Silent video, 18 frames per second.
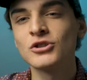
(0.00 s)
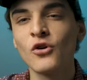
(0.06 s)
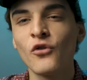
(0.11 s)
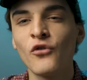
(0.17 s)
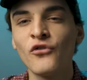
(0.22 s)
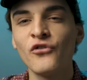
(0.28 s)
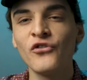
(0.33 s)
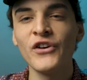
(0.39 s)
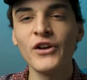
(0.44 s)
So
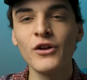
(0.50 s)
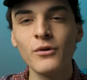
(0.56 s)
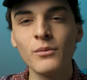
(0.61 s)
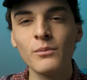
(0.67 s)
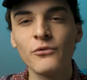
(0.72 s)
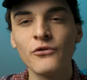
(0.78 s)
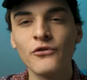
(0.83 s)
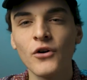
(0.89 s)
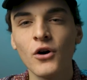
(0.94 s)

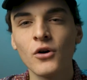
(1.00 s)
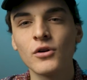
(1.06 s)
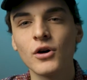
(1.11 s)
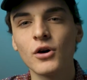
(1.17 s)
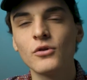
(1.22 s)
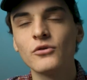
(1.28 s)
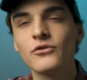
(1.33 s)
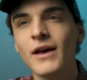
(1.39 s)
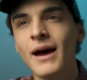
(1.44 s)
film
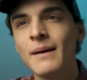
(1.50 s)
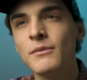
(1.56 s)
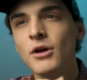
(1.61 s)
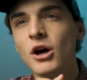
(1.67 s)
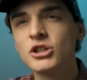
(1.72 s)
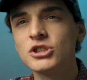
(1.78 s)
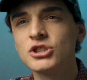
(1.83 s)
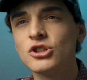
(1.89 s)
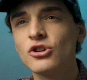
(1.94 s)
photos, I'm
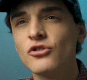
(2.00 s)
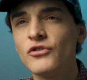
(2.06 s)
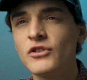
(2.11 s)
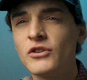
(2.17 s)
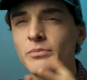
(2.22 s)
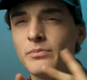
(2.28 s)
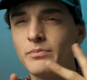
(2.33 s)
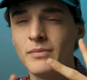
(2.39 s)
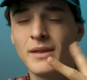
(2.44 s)
not sure if
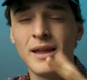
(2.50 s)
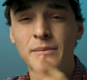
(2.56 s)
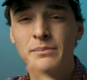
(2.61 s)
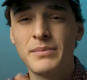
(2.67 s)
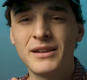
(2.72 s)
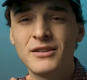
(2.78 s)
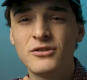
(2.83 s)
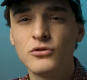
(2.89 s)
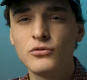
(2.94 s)
it's like
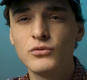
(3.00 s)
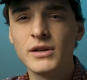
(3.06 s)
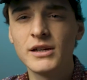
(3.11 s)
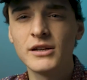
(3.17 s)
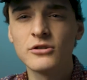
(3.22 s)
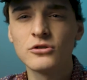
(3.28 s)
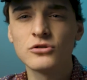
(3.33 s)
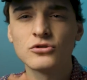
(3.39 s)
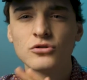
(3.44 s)
been two
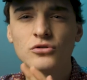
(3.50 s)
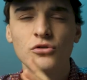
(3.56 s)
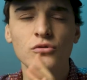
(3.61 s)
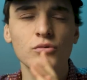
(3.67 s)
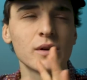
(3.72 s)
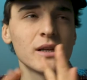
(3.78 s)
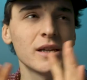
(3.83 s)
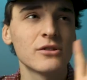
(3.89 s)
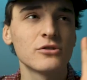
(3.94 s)
years or
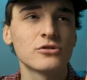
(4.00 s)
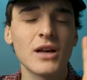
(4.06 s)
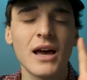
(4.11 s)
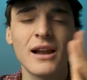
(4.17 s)
three years.